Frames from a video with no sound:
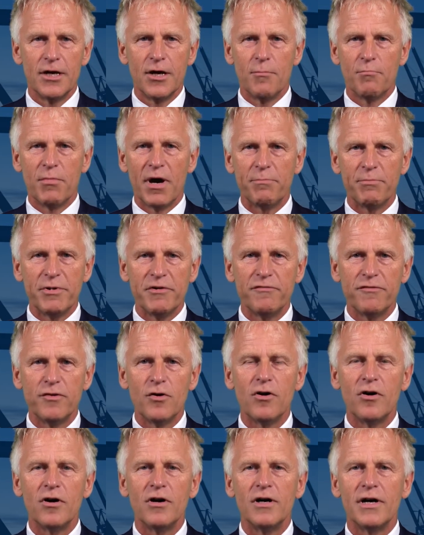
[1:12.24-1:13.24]
But
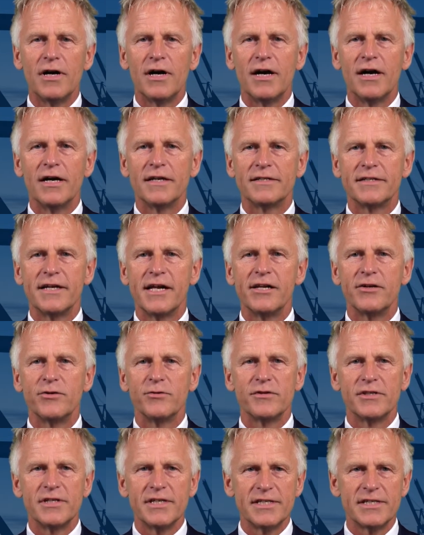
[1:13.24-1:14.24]
before I tell you
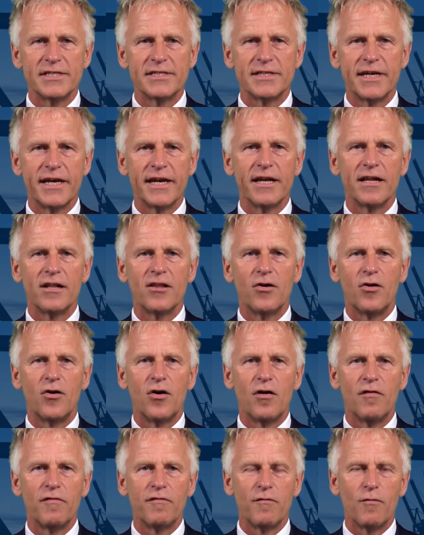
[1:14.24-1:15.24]
this tale
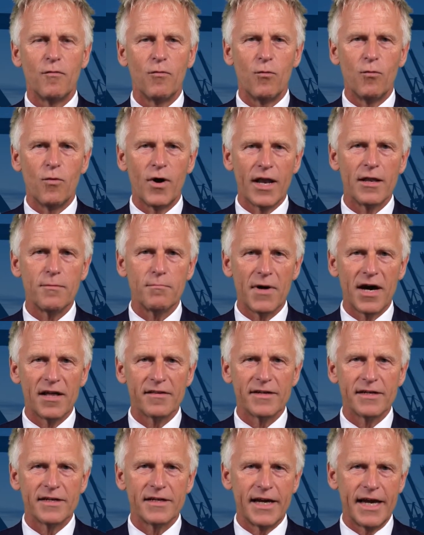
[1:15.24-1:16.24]
of one
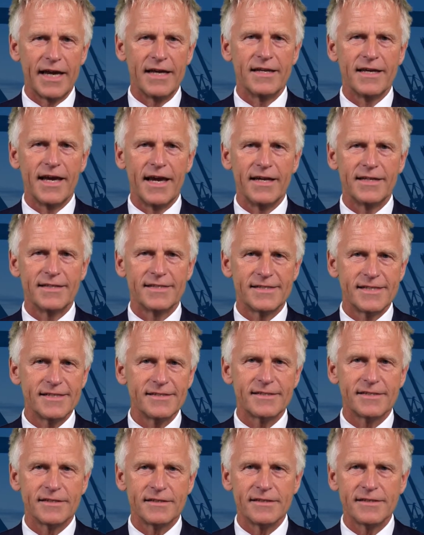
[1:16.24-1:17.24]
mother and 8
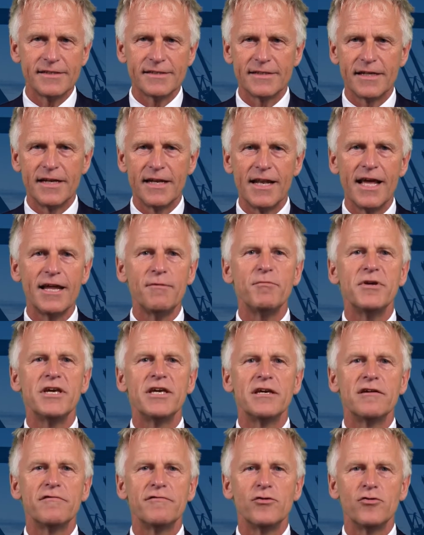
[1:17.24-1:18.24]
sisters, let me
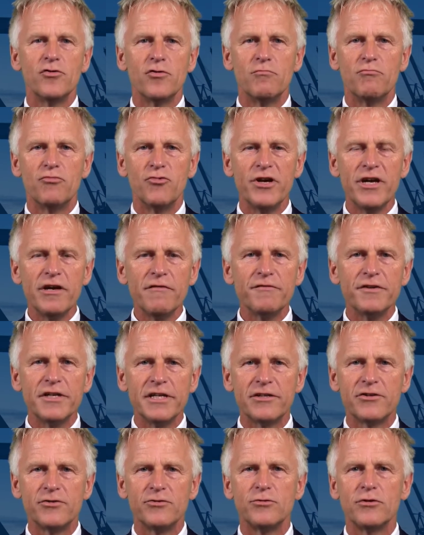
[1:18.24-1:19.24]
give you a brief
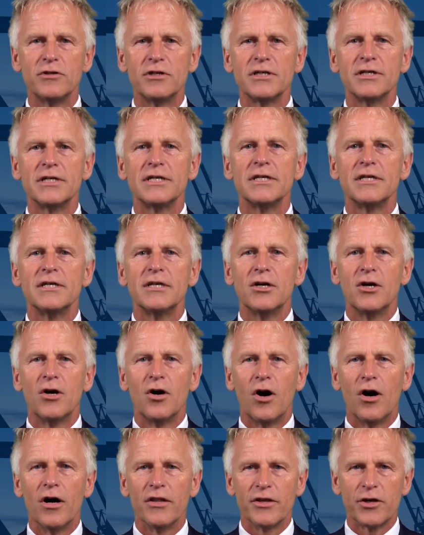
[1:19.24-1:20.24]
detour
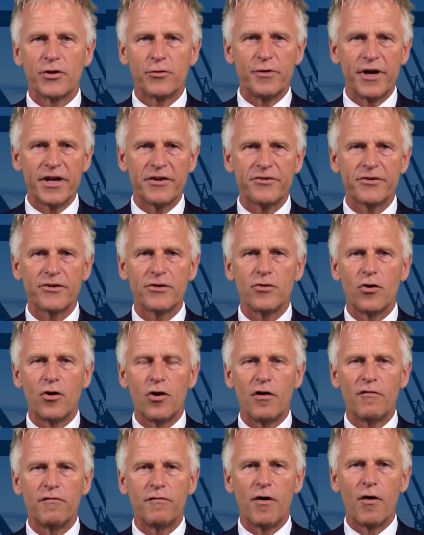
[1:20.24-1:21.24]
on the question
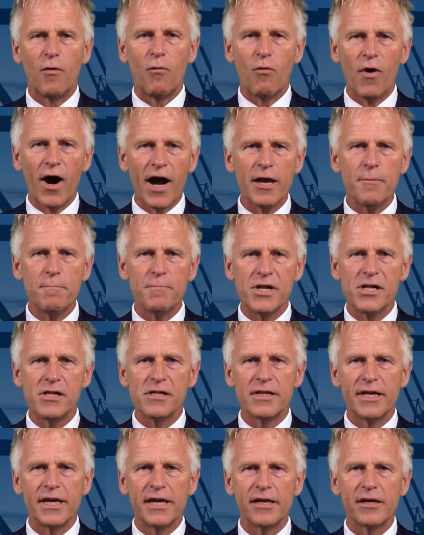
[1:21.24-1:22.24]
of why
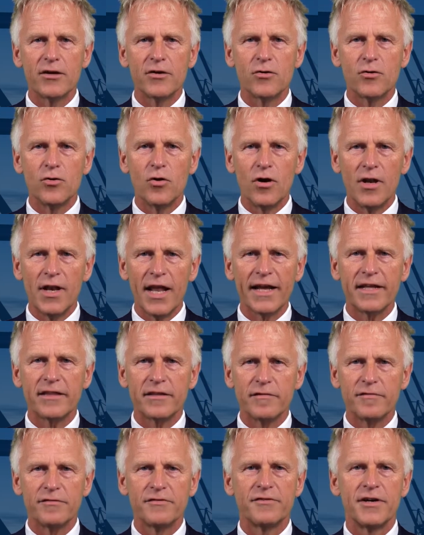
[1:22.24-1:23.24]
building
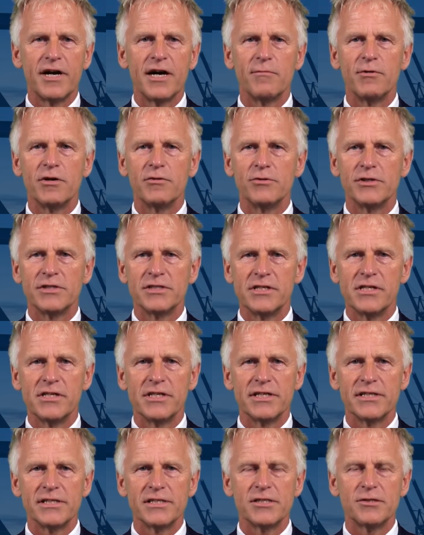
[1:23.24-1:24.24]
collective cyber
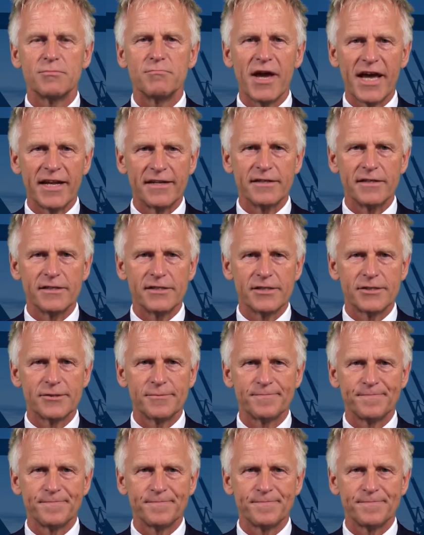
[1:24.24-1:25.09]
resilience matters.